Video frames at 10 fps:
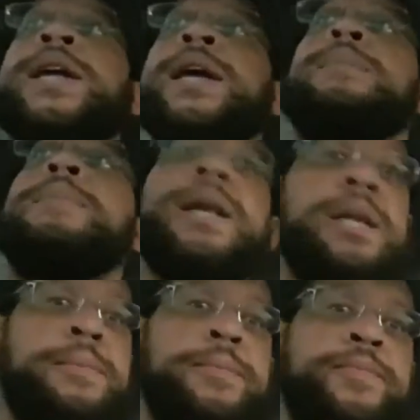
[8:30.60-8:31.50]
in the money,
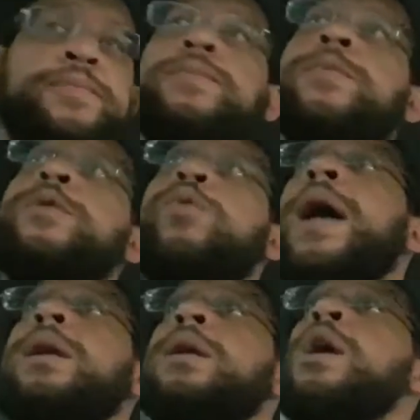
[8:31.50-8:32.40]

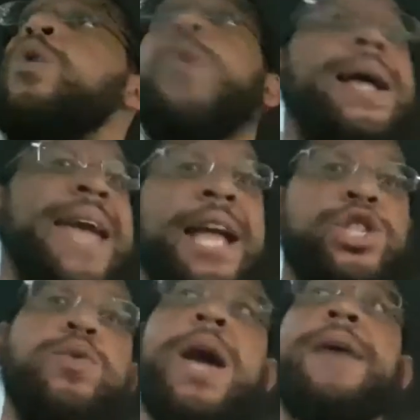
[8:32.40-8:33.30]
right? Why can't
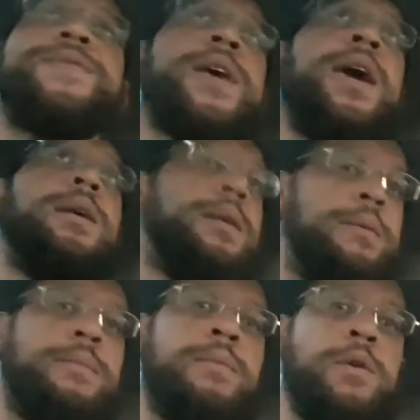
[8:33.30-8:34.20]
you have say,
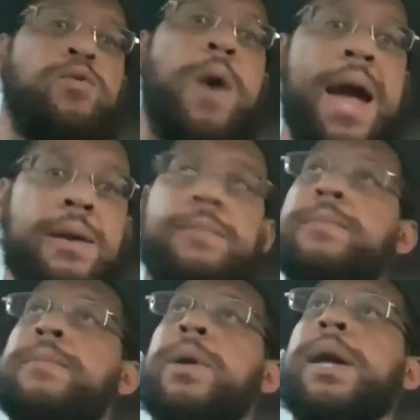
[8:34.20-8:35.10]
right?
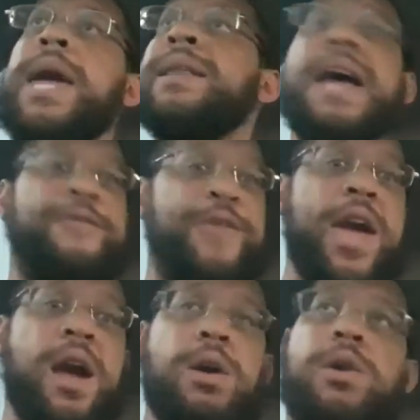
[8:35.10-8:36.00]
Isn't that
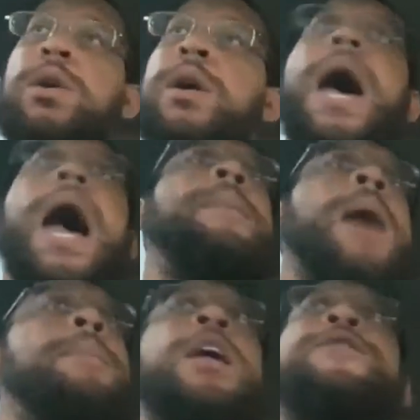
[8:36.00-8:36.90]
fair?
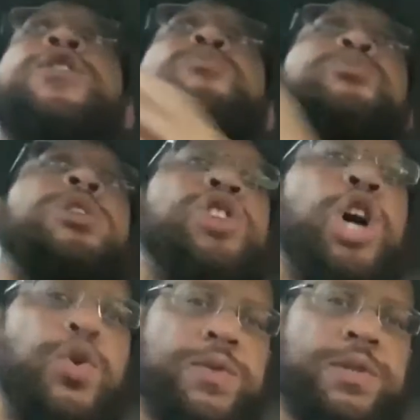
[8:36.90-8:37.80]
I mean, if you
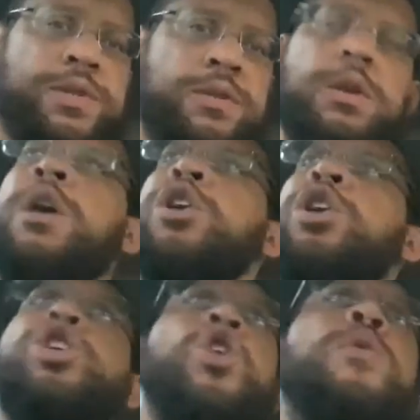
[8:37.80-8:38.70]
produce,
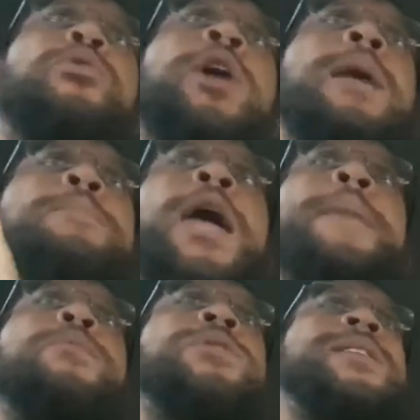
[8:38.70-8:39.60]
you bring
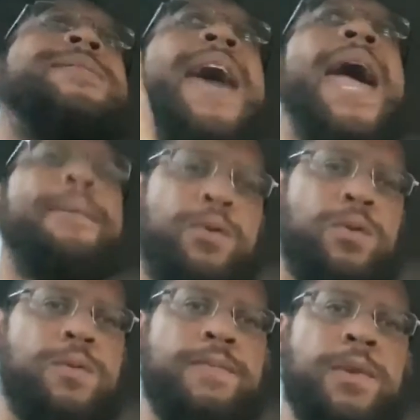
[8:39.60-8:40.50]
people to the table,
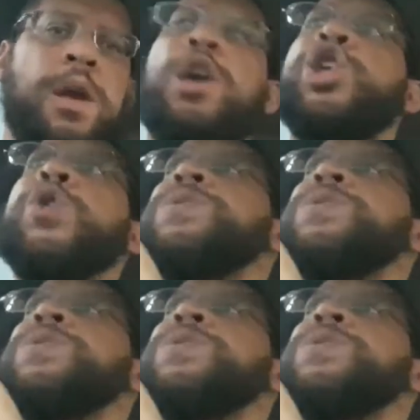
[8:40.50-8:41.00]
you